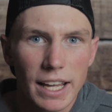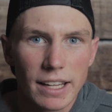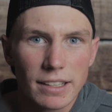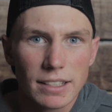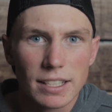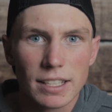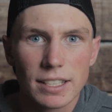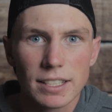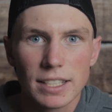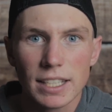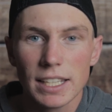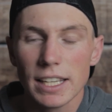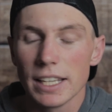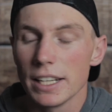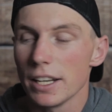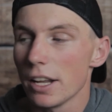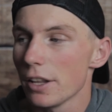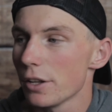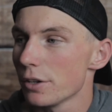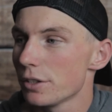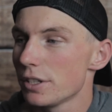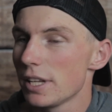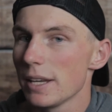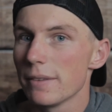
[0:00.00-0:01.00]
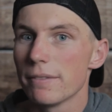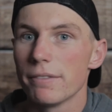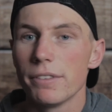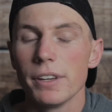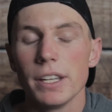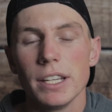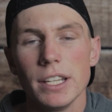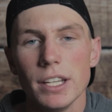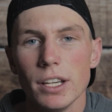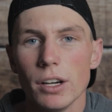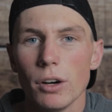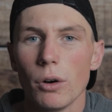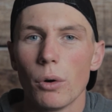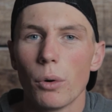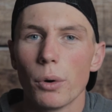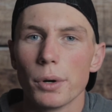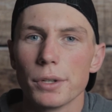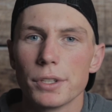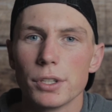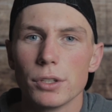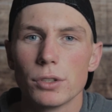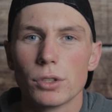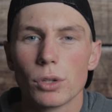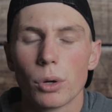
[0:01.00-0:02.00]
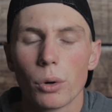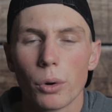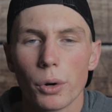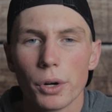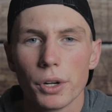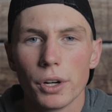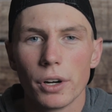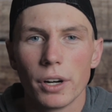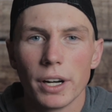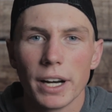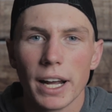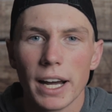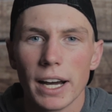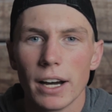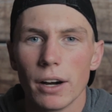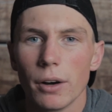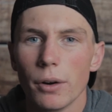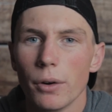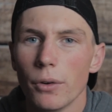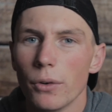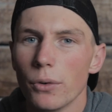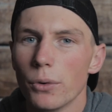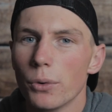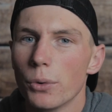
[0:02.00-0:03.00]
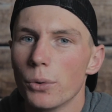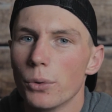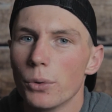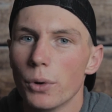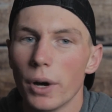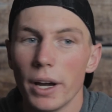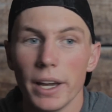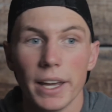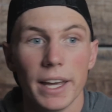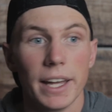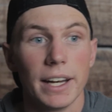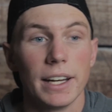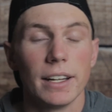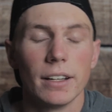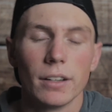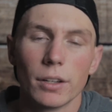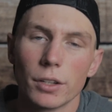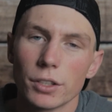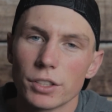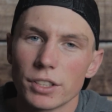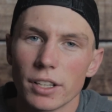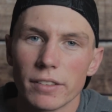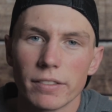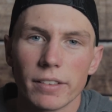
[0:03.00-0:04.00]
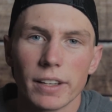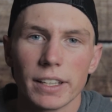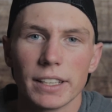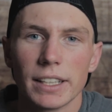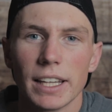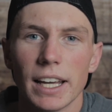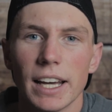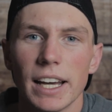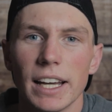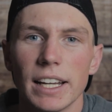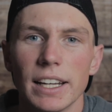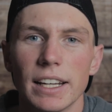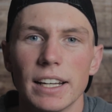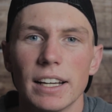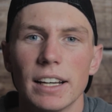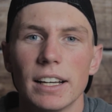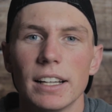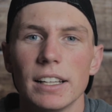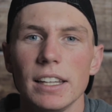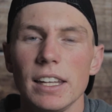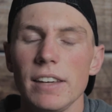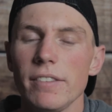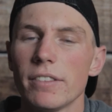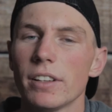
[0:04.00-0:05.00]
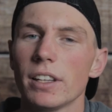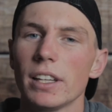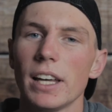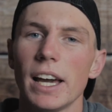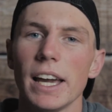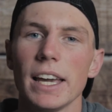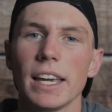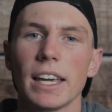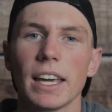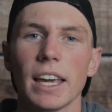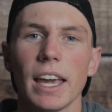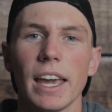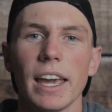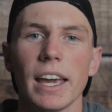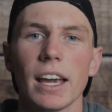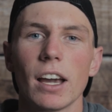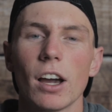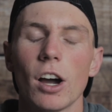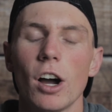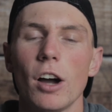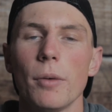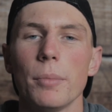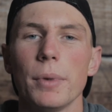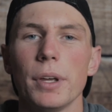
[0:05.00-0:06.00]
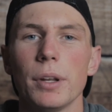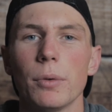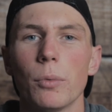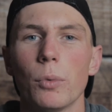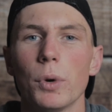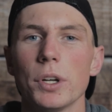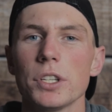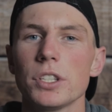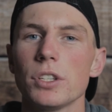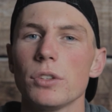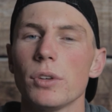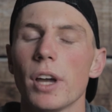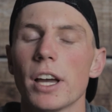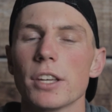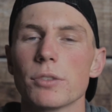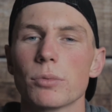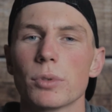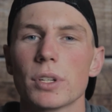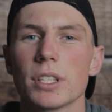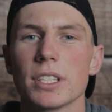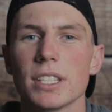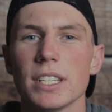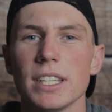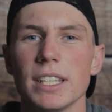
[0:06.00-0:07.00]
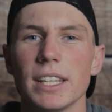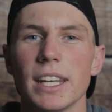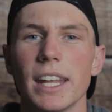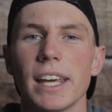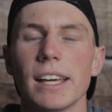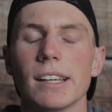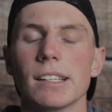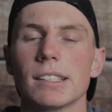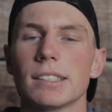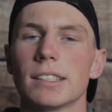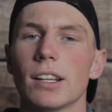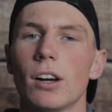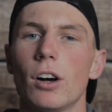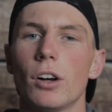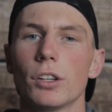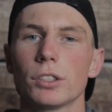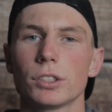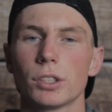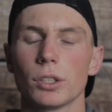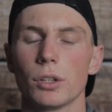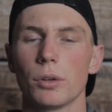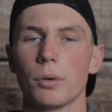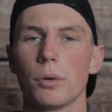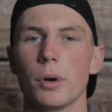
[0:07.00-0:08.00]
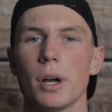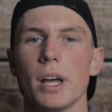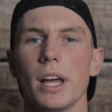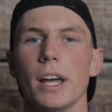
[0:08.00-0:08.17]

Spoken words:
to see another tip video or tutorial on how I edit or stuff like that, leave a like and comment what you guys want to see next. Also,